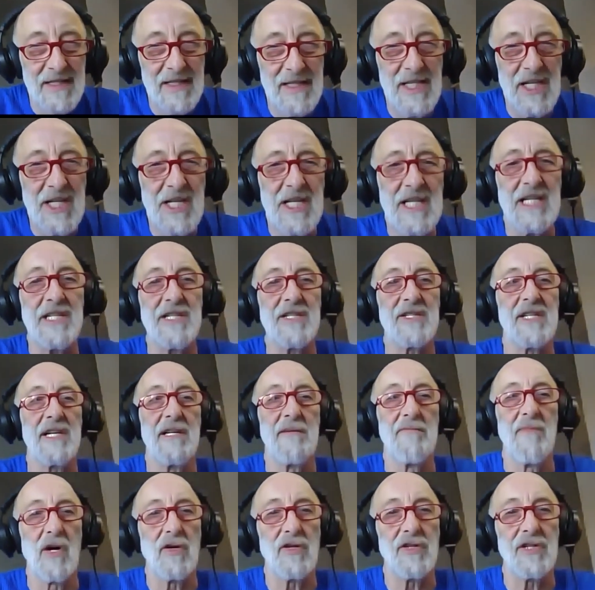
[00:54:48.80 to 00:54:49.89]
tease
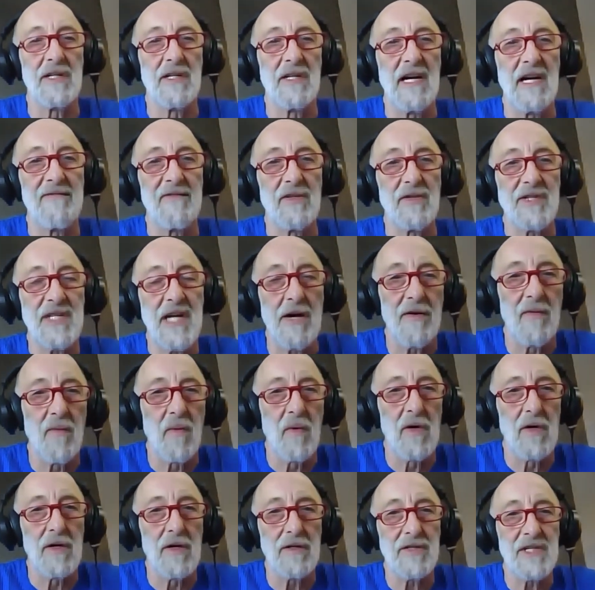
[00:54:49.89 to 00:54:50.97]
emotion levels out of
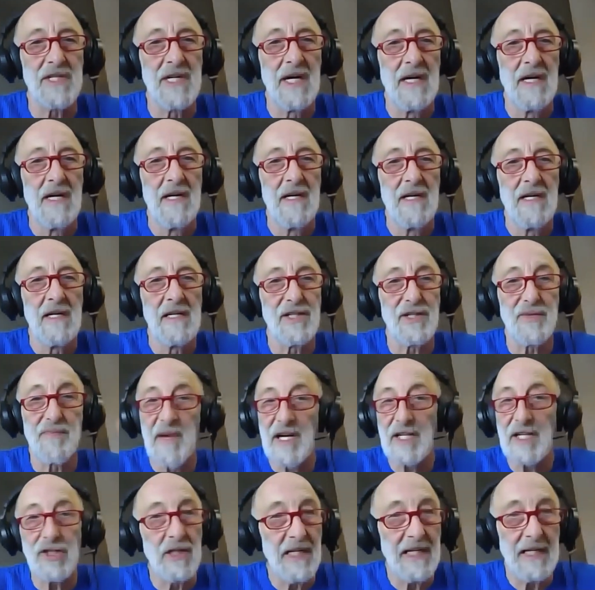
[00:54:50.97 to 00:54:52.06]
words,
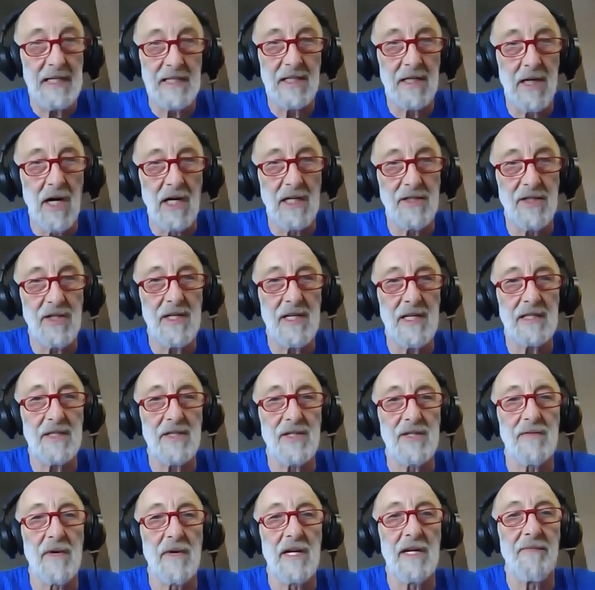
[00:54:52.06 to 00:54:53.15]
especially in
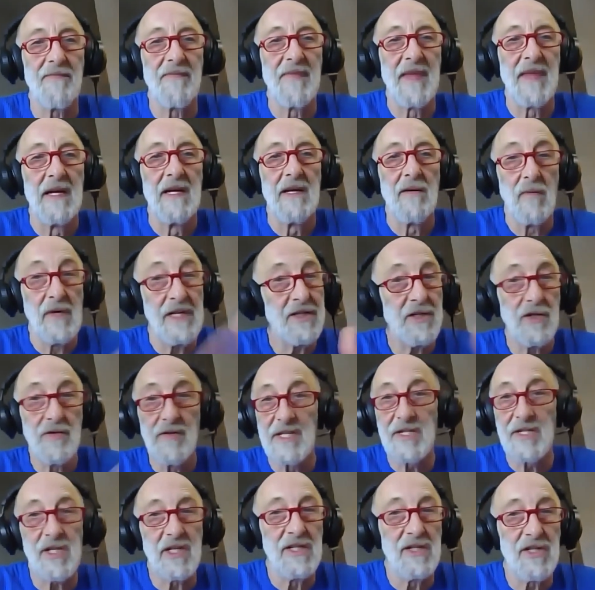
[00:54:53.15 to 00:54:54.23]
context, right? Mm-hmm. We do
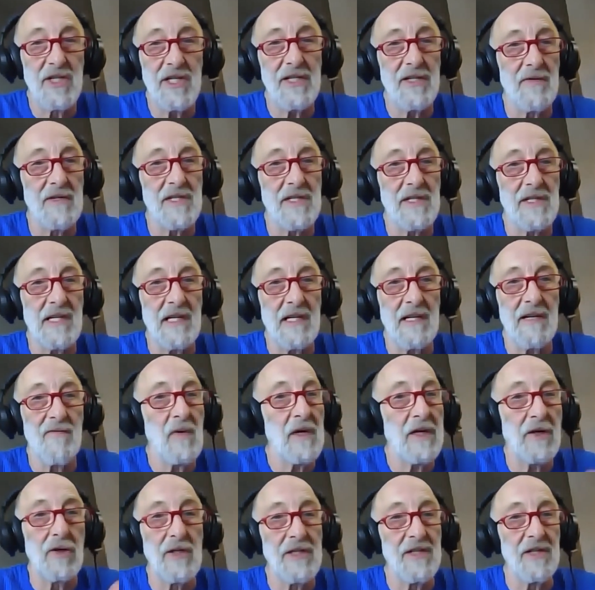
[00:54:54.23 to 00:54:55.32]
this continuously. If we
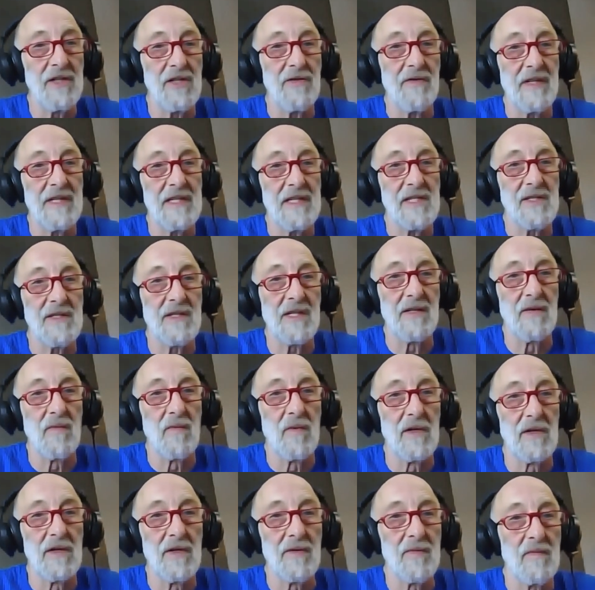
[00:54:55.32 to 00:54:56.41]
couldn't do this, the
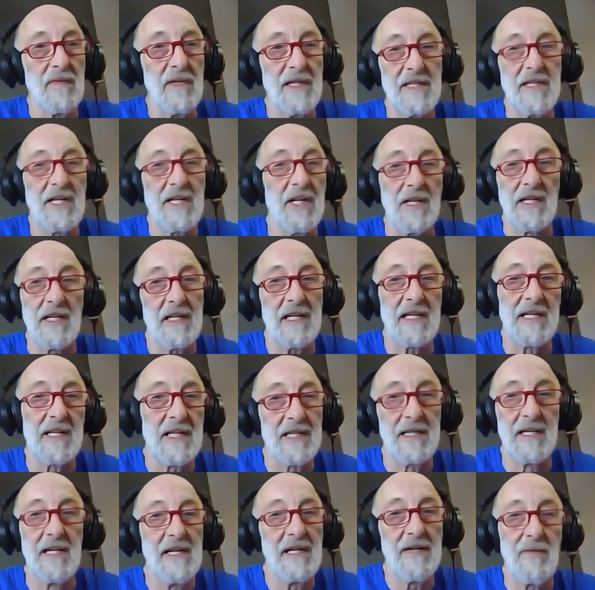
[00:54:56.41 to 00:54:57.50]
world, we'd
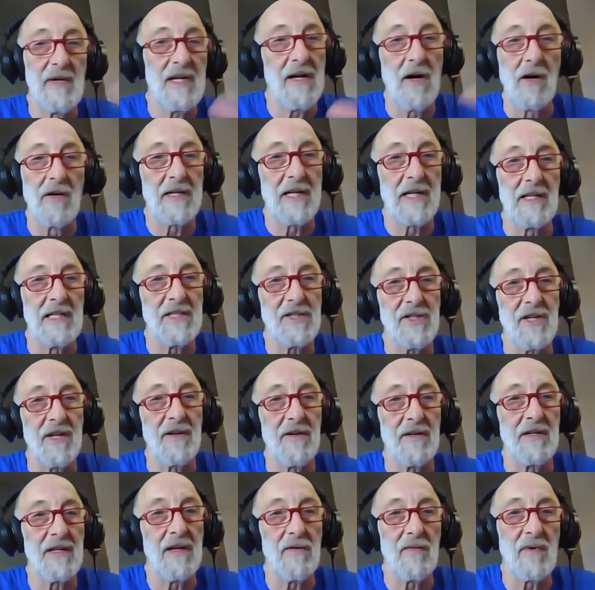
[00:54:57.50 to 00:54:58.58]
all kill each other
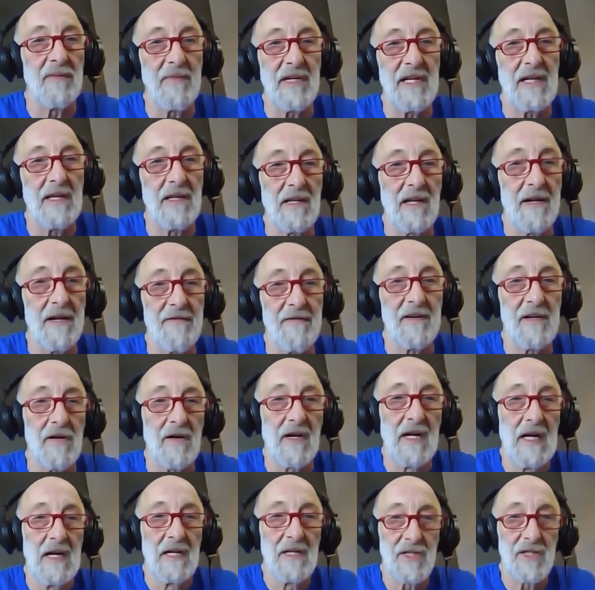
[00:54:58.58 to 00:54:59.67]
and there wouldn't be life here.
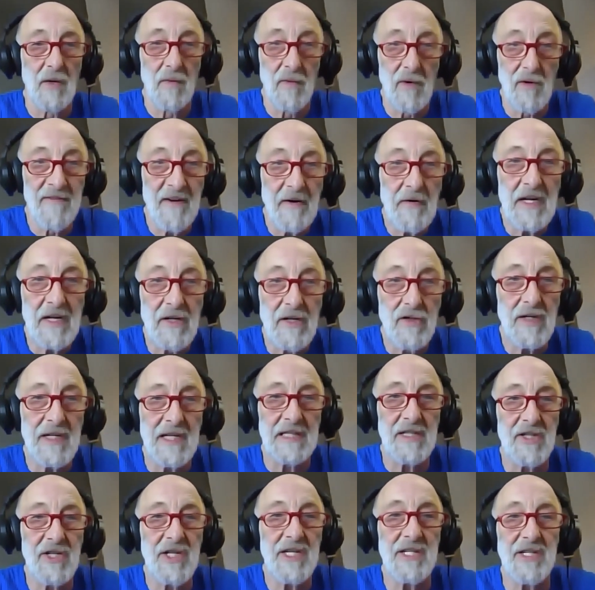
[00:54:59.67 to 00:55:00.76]
So we're very good
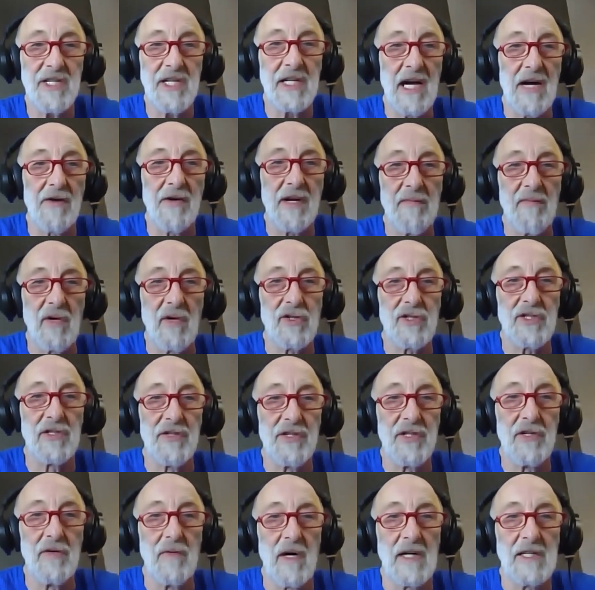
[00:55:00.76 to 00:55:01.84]
at teasing out emotional
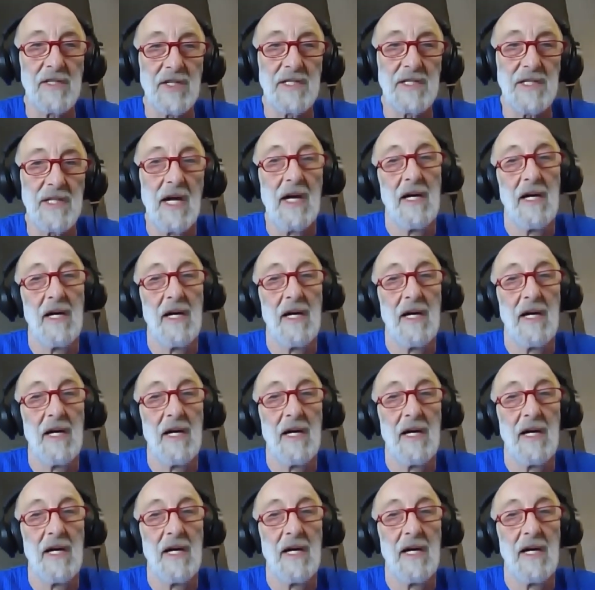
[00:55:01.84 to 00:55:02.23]
nuances,